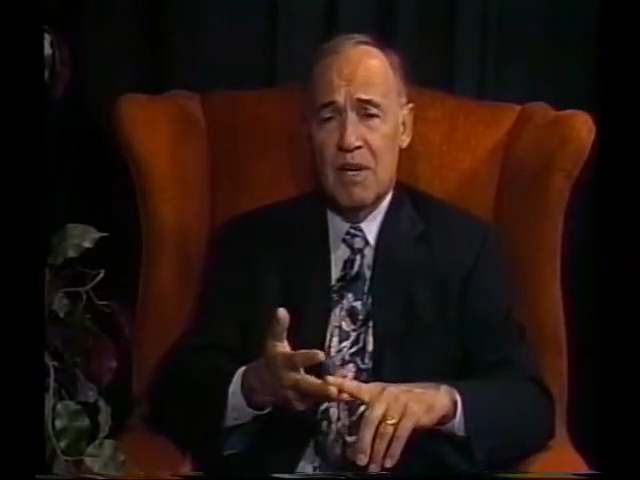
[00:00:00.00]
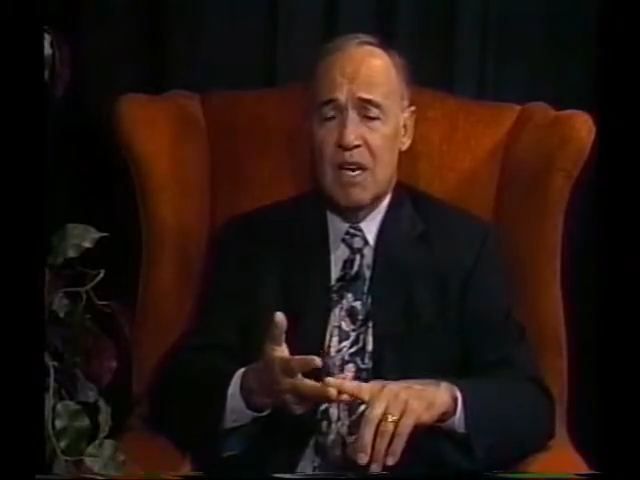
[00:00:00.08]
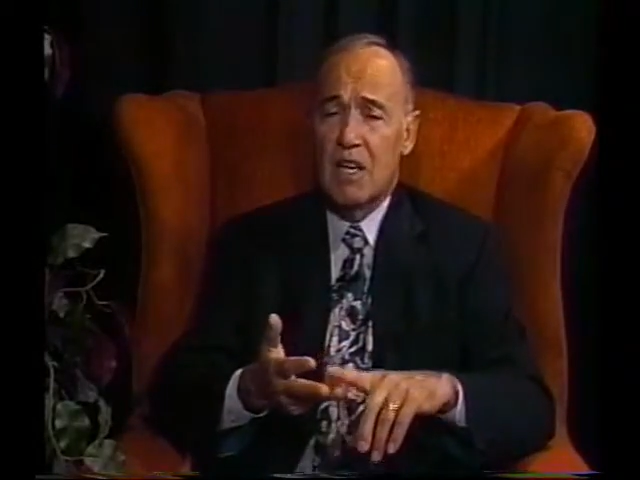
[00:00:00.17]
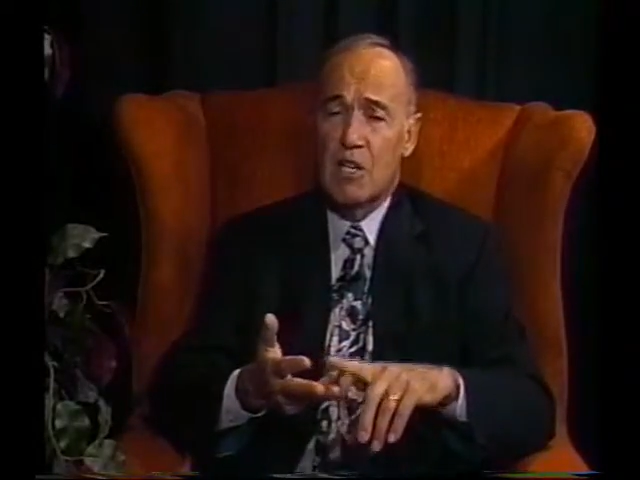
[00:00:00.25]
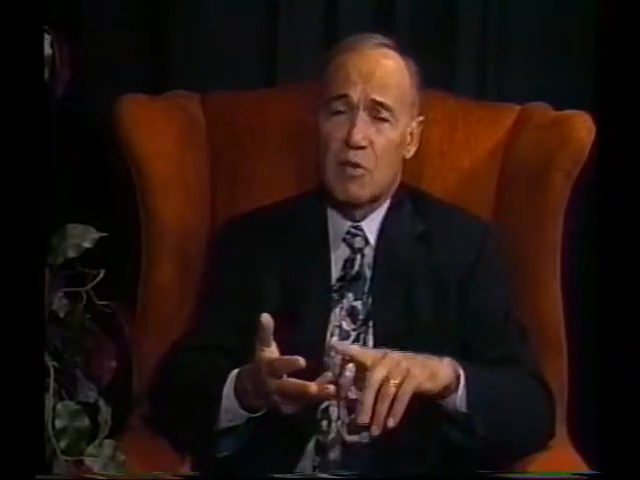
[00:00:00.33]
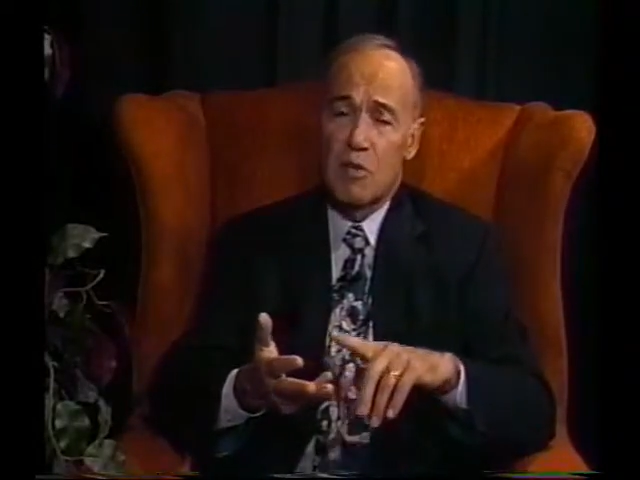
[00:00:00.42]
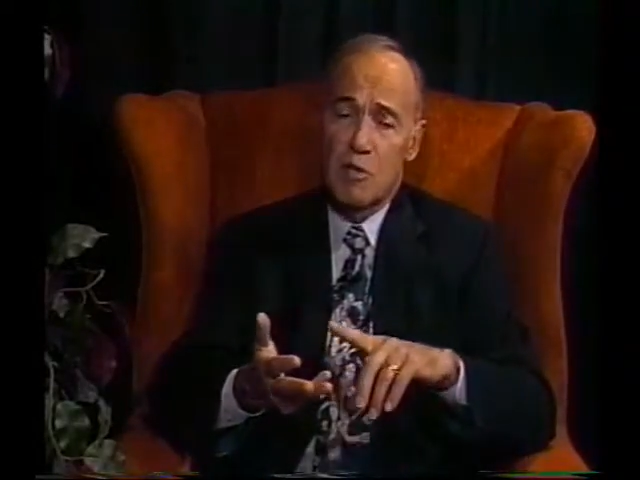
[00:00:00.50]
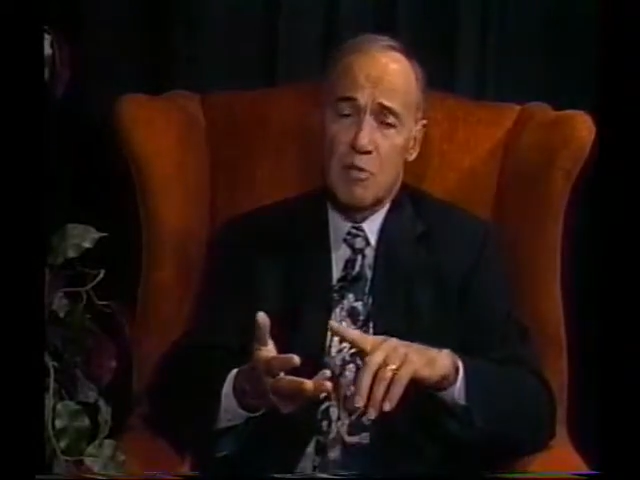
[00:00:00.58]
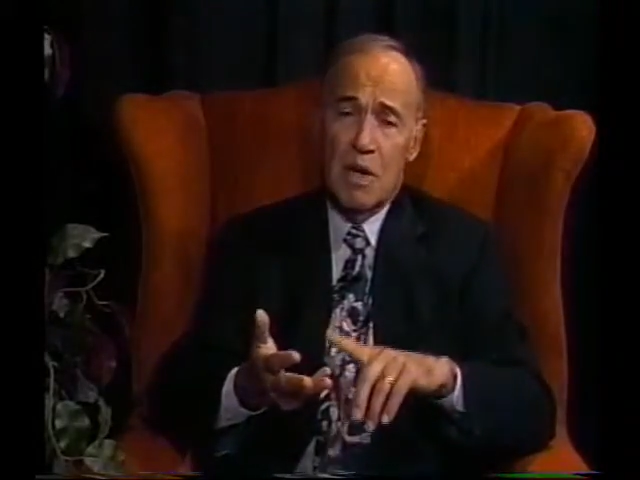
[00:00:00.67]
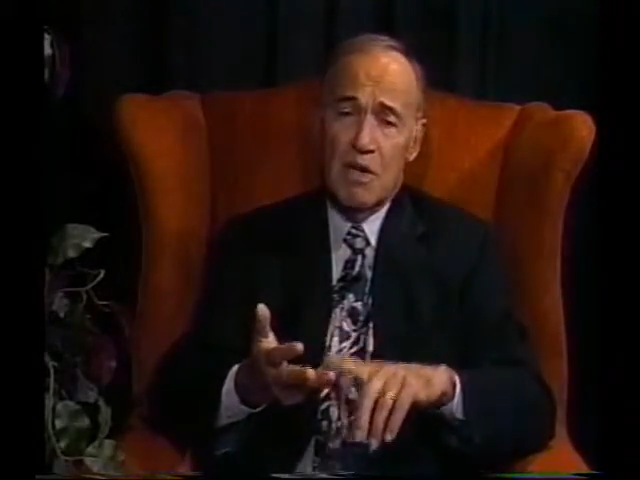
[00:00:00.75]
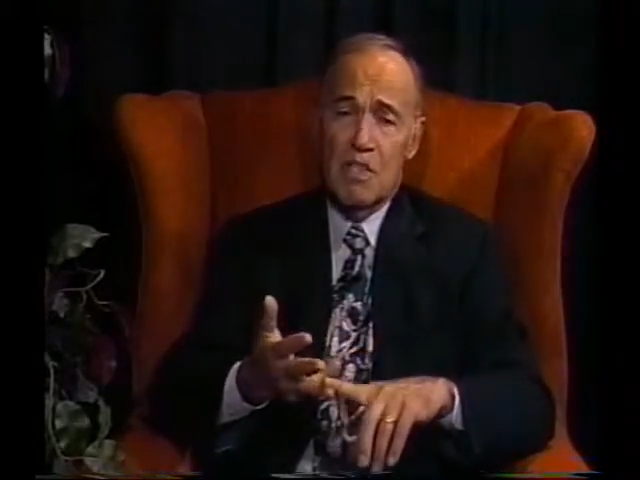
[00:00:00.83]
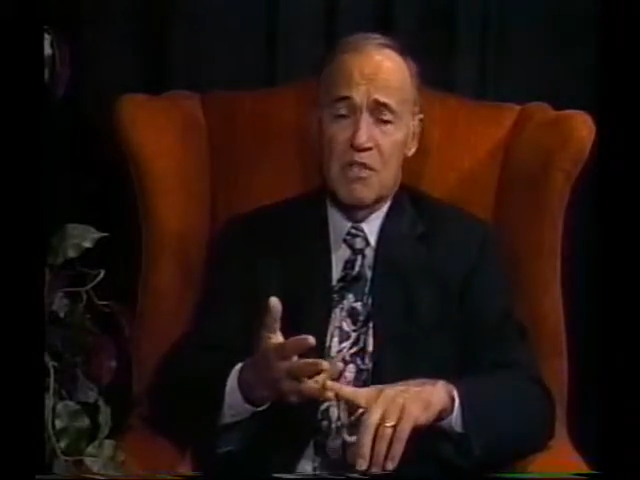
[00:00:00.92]
and it's
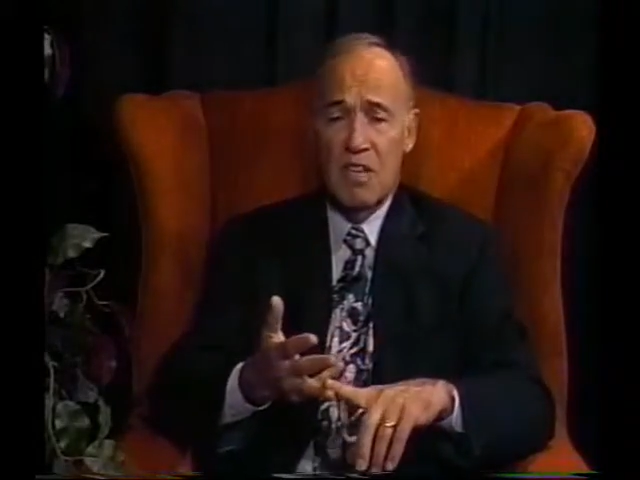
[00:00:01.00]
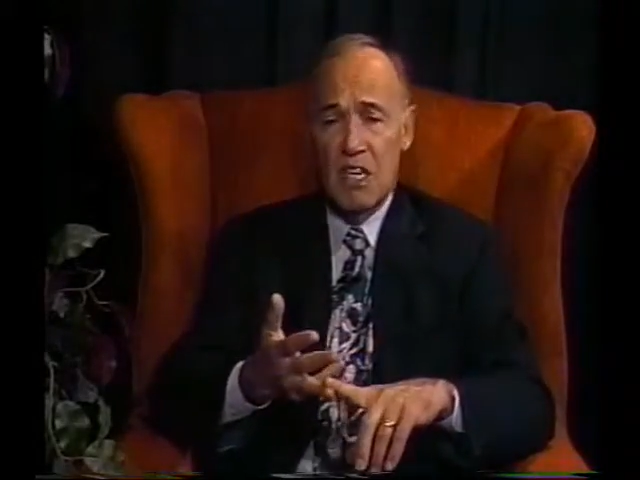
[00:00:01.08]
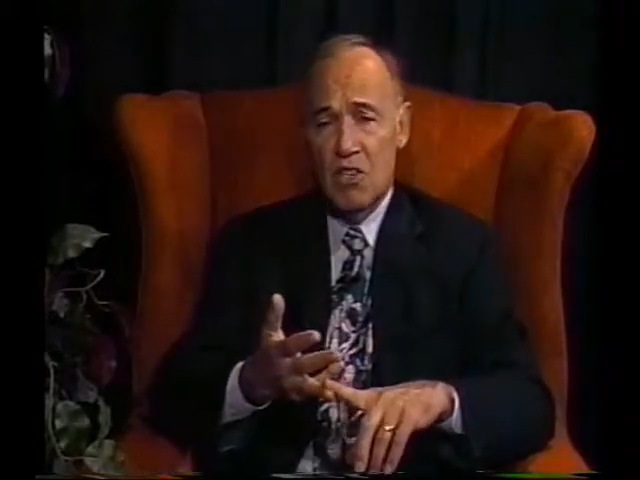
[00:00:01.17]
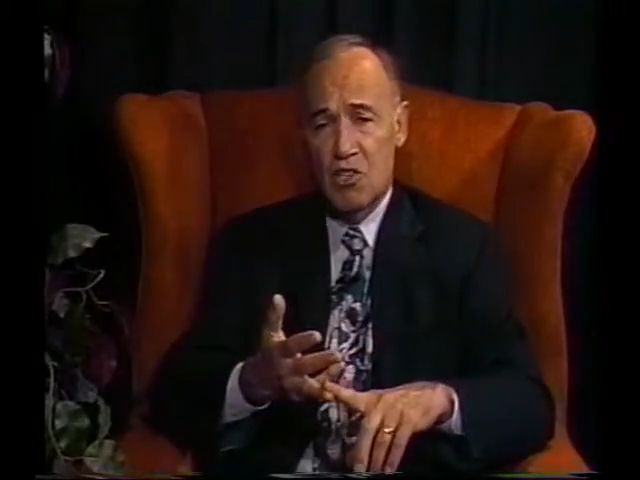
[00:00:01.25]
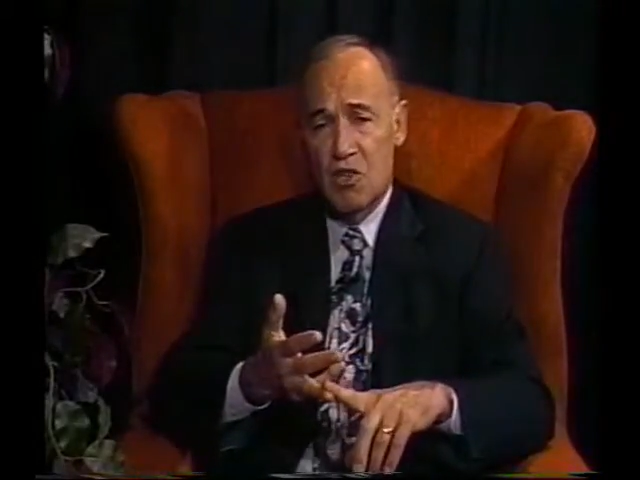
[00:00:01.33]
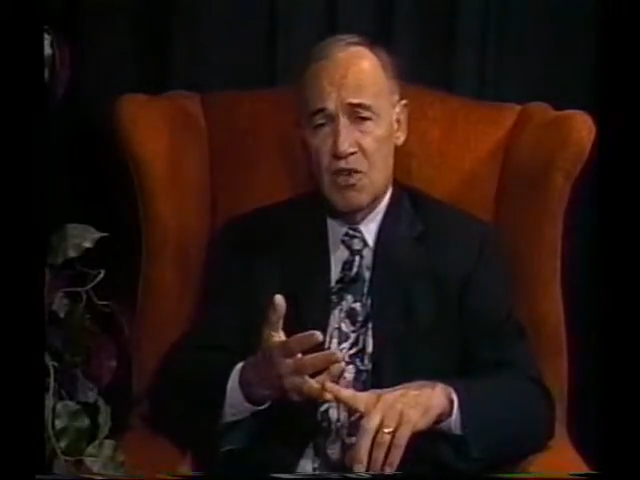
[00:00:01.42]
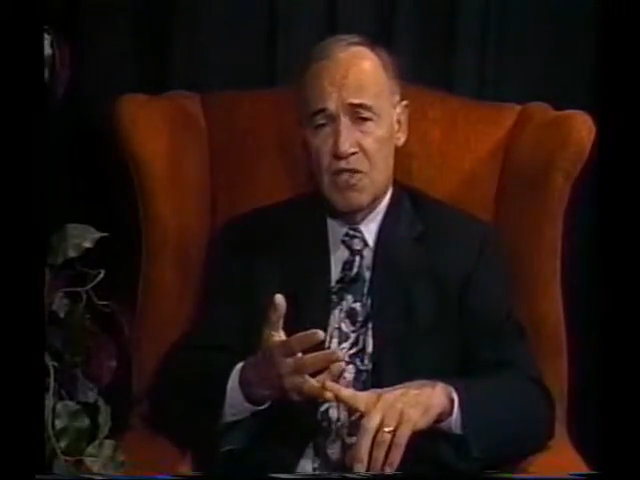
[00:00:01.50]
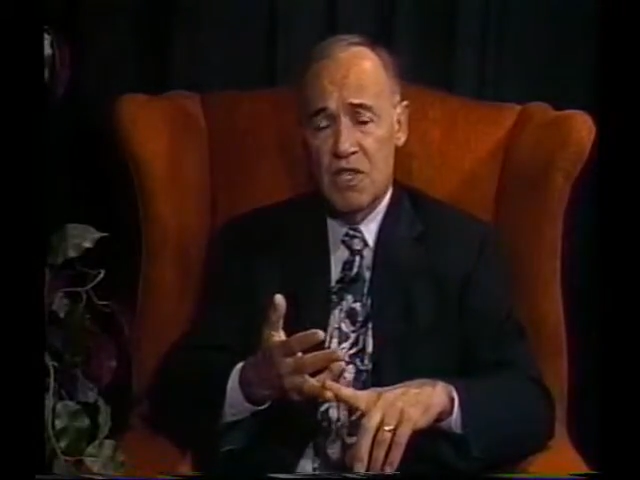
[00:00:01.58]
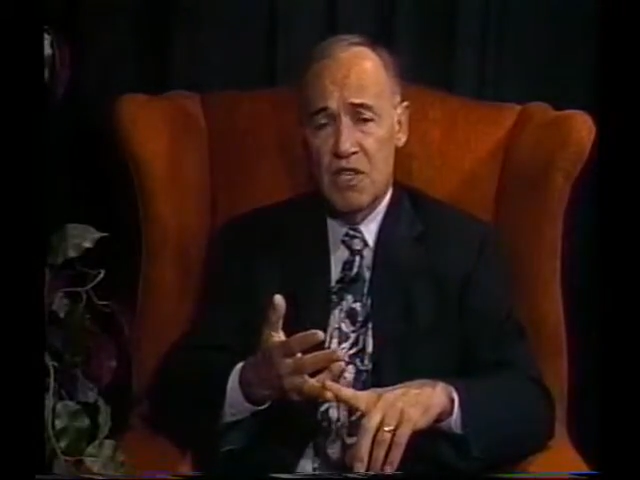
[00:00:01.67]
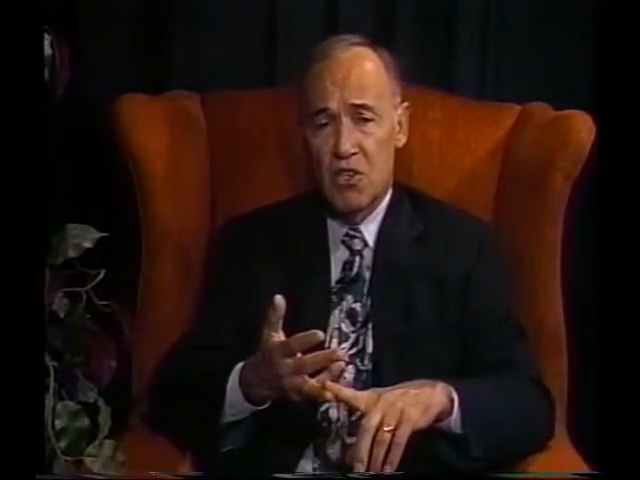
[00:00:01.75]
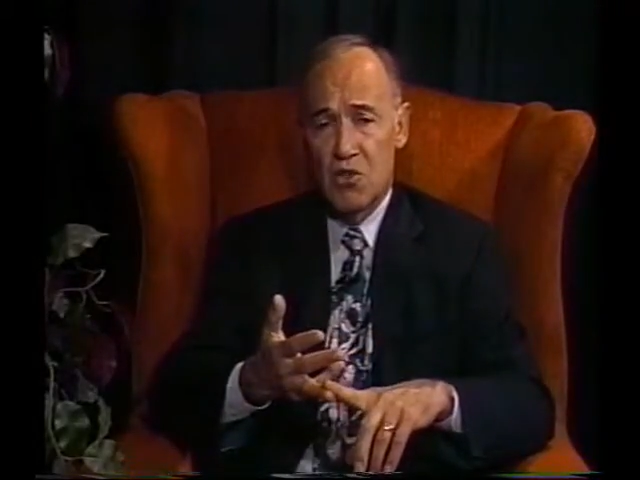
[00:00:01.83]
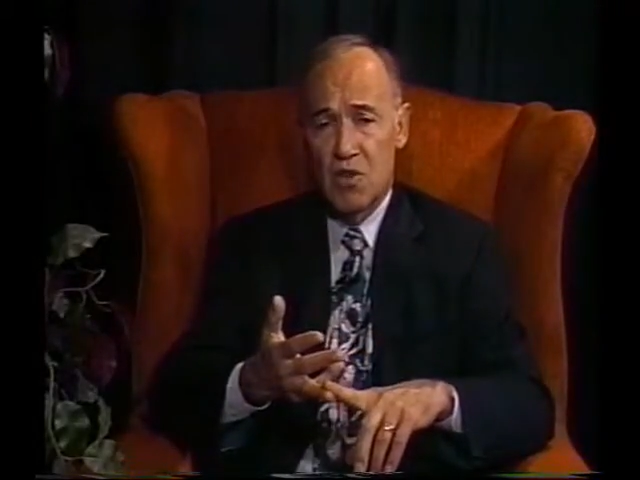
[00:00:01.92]
responsive to the insurance
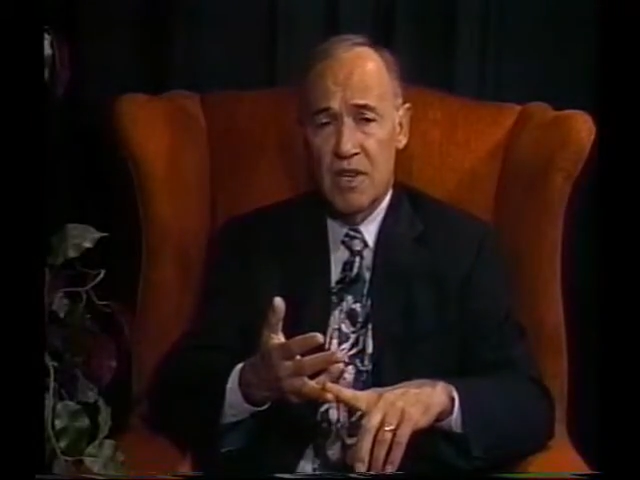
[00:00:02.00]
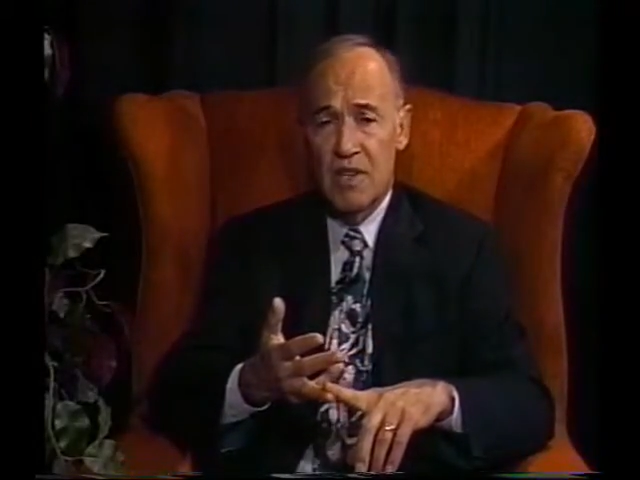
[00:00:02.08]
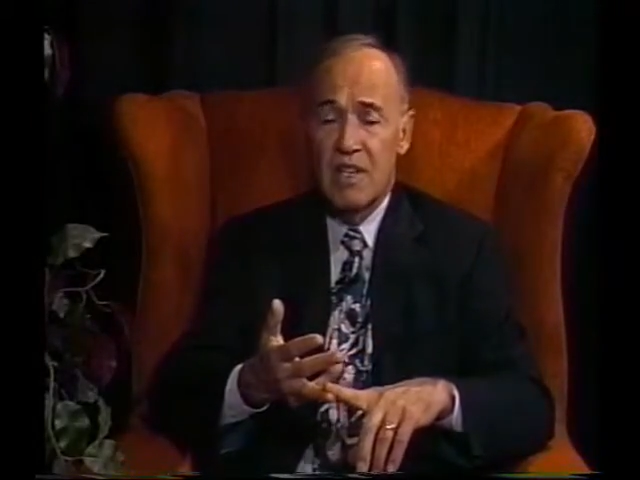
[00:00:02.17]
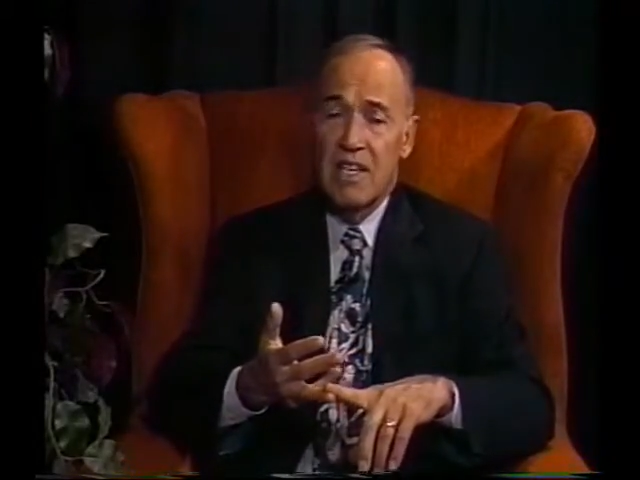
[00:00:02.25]
industry.